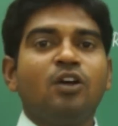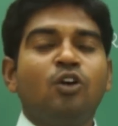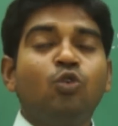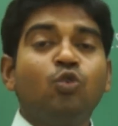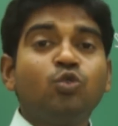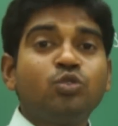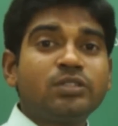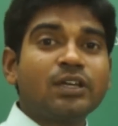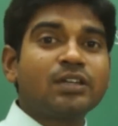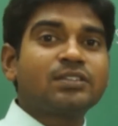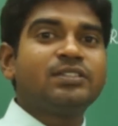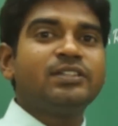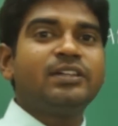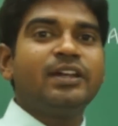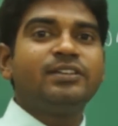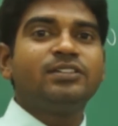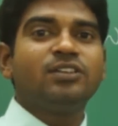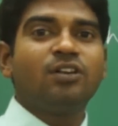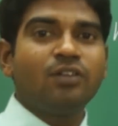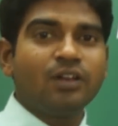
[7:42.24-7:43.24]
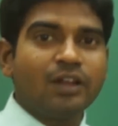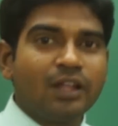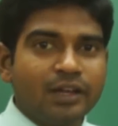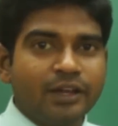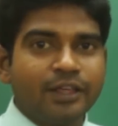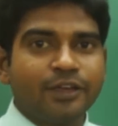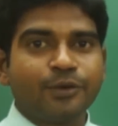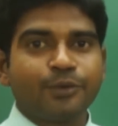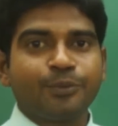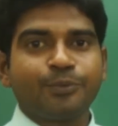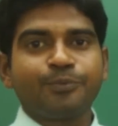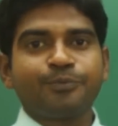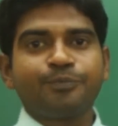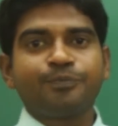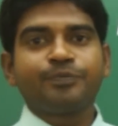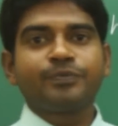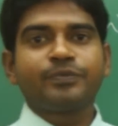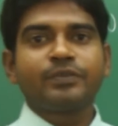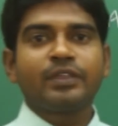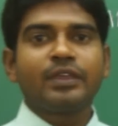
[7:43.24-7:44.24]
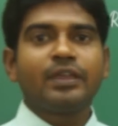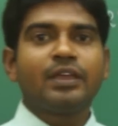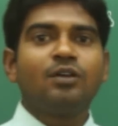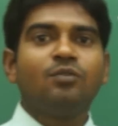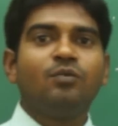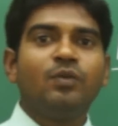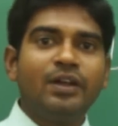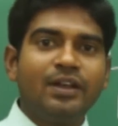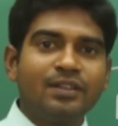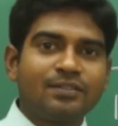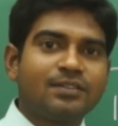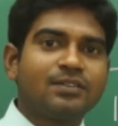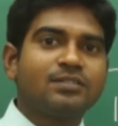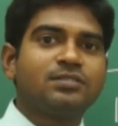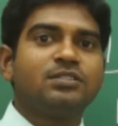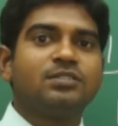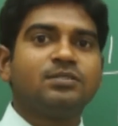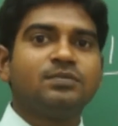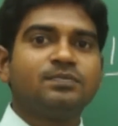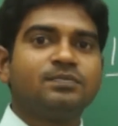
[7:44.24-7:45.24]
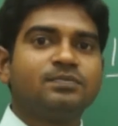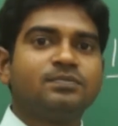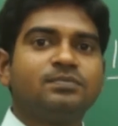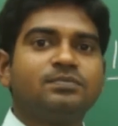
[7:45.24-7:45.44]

Who succeeded Jawaharlal Nehru? We will discuss now.